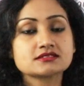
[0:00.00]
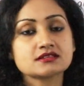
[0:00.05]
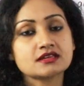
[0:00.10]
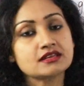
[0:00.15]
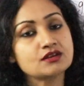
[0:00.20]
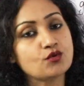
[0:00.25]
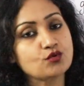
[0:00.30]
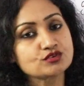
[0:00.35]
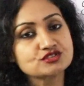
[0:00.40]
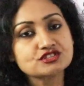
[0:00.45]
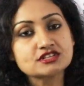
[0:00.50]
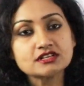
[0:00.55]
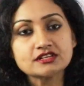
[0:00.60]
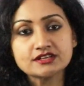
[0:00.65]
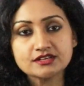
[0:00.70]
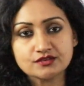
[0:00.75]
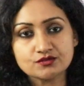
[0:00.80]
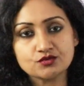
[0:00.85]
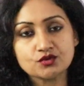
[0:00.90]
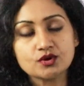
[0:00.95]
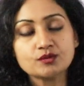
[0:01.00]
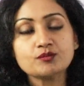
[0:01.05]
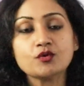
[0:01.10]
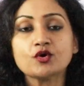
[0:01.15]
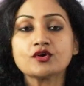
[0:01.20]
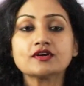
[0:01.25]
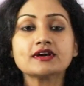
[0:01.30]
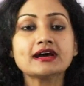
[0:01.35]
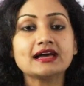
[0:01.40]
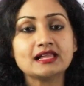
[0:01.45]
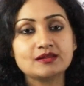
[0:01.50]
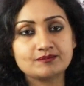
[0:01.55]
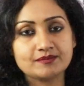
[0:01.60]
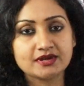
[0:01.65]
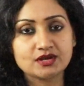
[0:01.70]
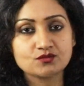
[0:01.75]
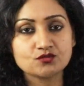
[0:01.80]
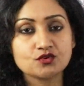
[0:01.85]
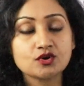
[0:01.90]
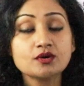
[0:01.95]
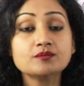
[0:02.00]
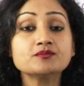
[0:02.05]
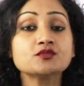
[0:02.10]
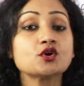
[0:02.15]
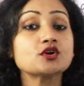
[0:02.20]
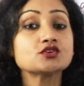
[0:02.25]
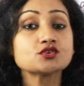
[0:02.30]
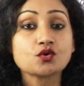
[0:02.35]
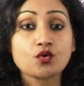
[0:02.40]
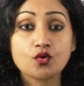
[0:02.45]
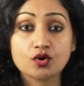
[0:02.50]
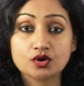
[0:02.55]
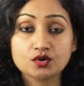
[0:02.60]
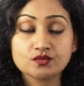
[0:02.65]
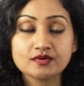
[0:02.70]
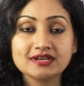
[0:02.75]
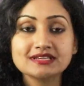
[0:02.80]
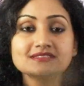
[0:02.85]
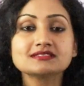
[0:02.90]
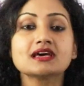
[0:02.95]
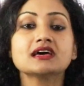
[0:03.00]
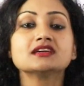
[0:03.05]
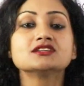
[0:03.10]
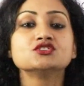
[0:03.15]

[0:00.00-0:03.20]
an auxiliary verb or a helping verb, not always,